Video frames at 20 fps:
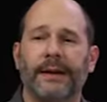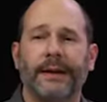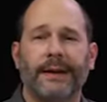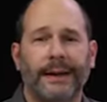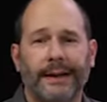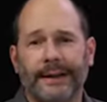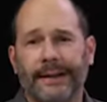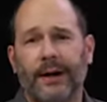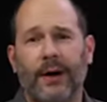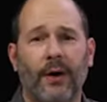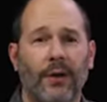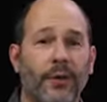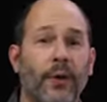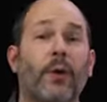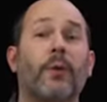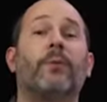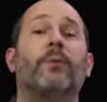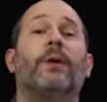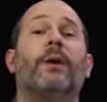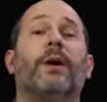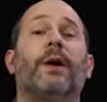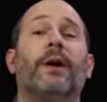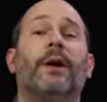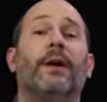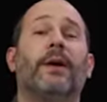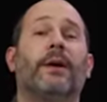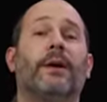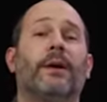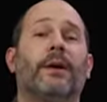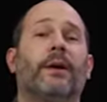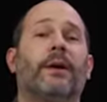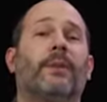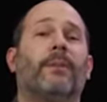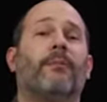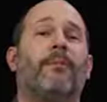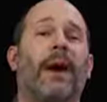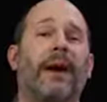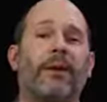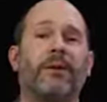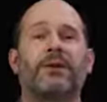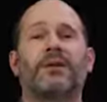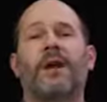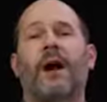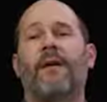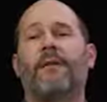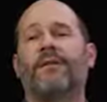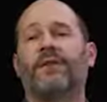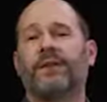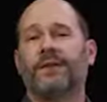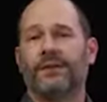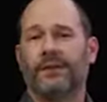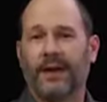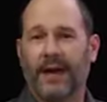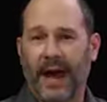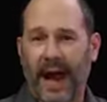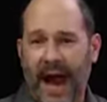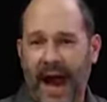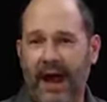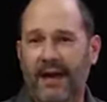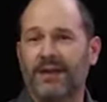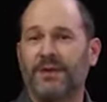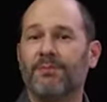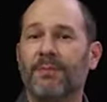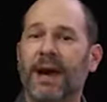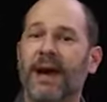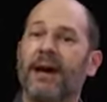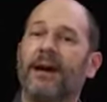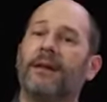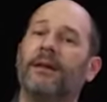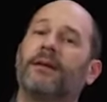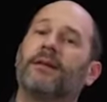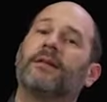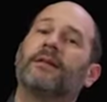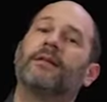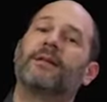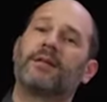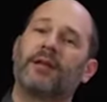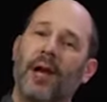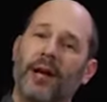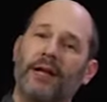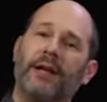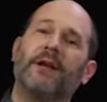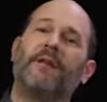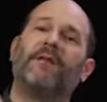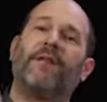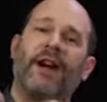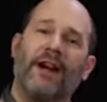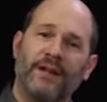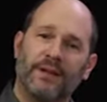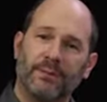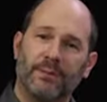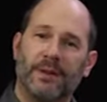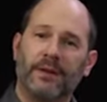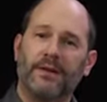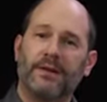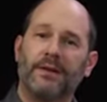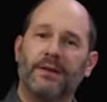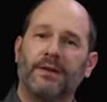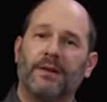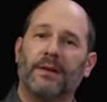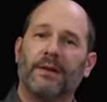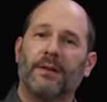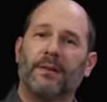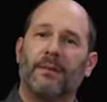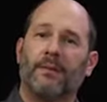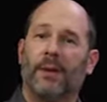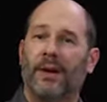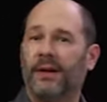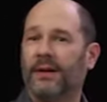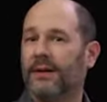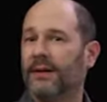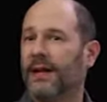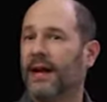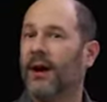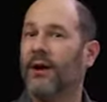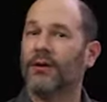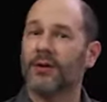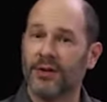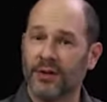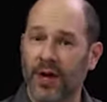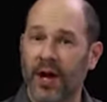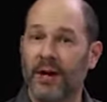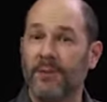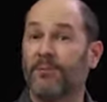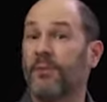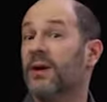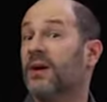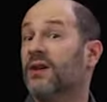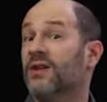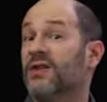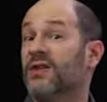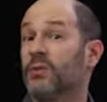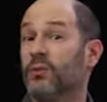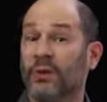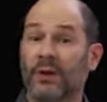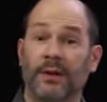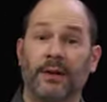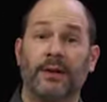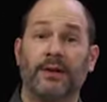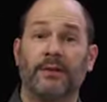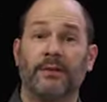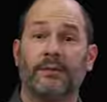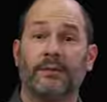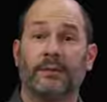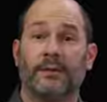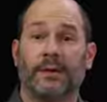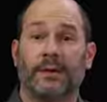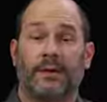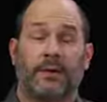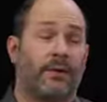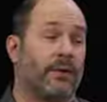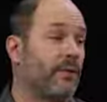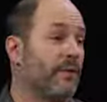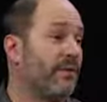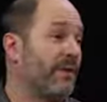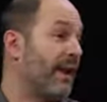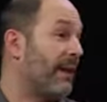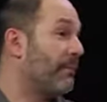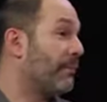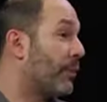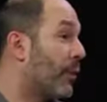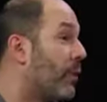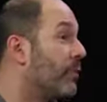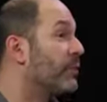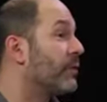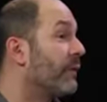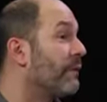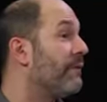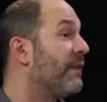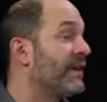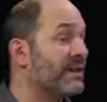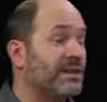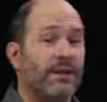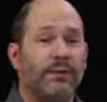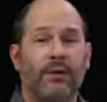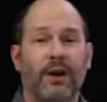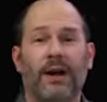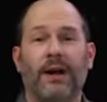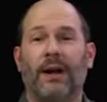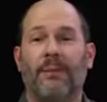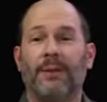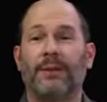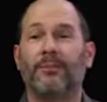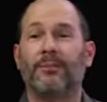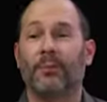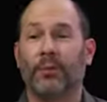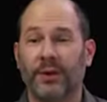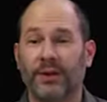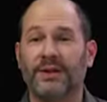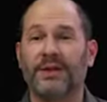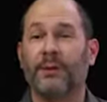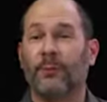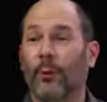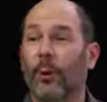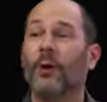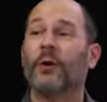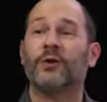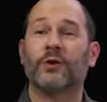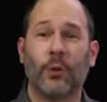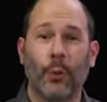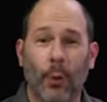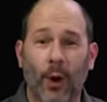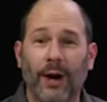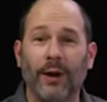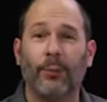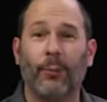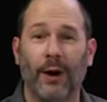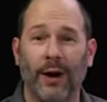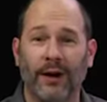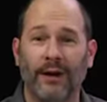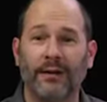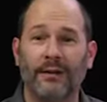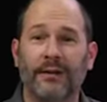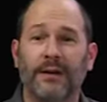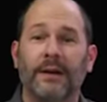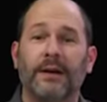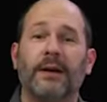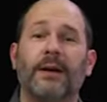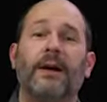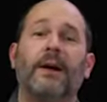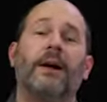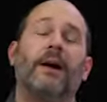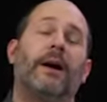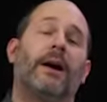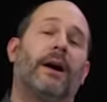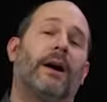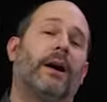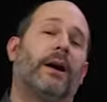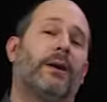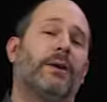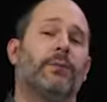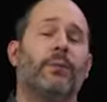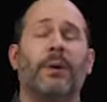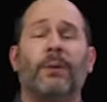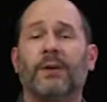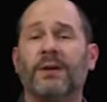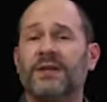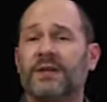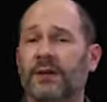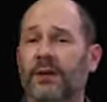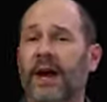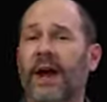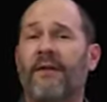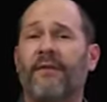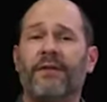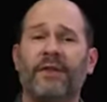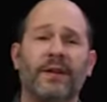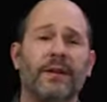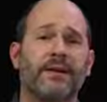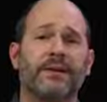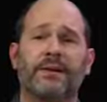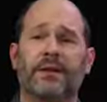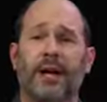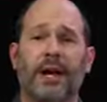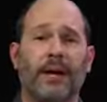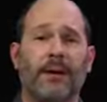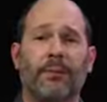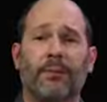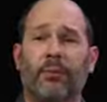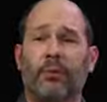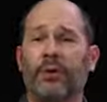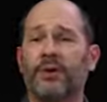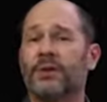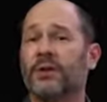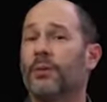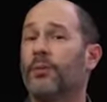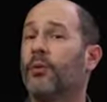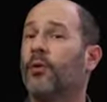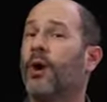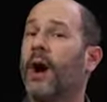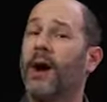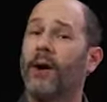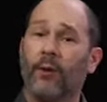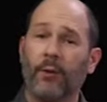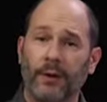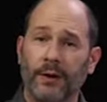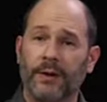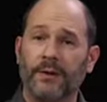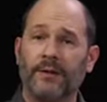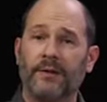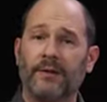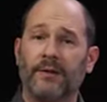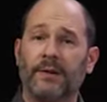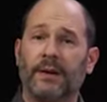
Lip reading: although Microsoft has made slight advancements, but they are slight because really, if it ain't broke, don't fix it, right? I mean, printing works quite well. Yeah. We still have things like printer priorities